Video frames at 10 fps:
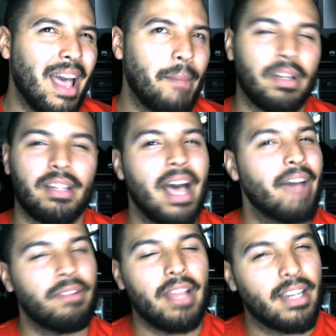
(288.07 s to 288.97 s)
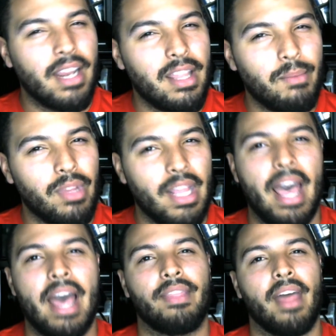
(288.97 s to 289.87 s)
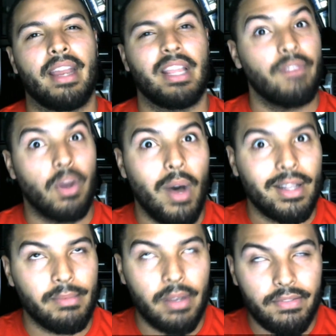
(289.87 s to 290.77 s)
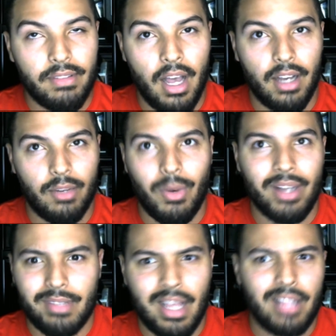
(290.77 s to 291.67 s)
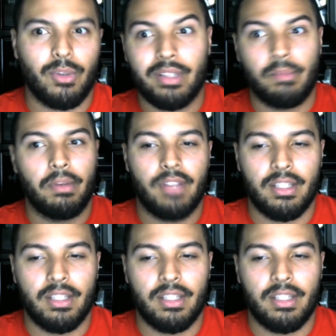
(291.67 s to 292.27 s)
I feel like none of them really had that. Even Quantum Solace, whatever.